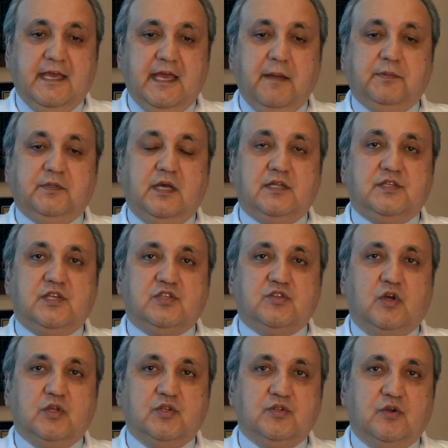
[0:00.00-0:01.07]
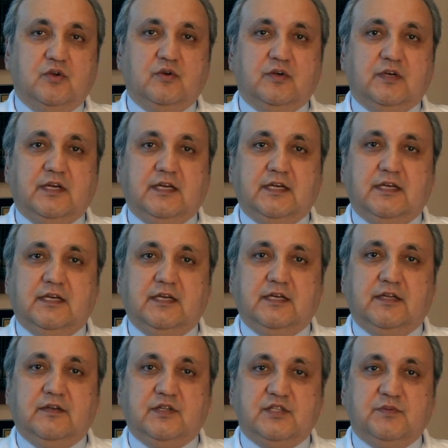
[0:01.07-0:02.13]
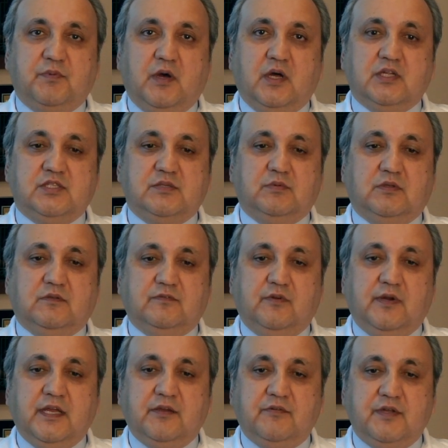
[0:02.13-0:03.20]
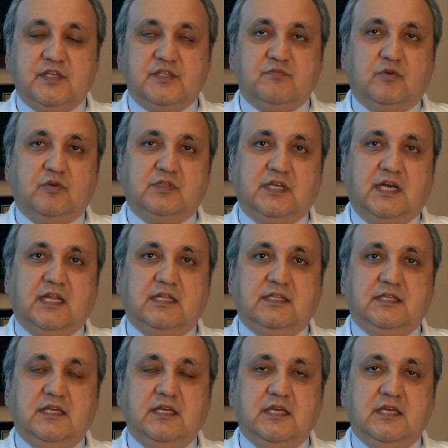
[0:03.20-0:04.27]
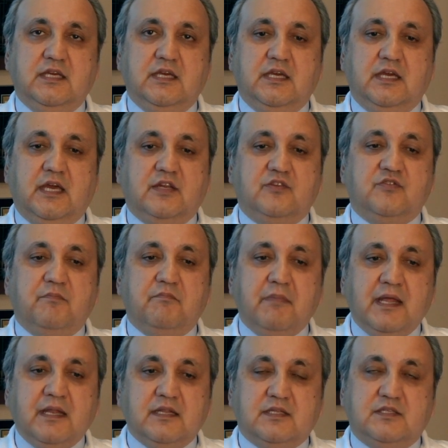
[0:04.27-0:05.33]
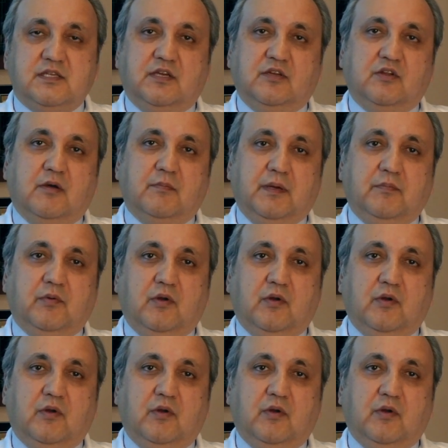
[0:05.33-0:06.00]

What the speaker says: Hepatitis C is also responsible for increased mortality and tremendous economic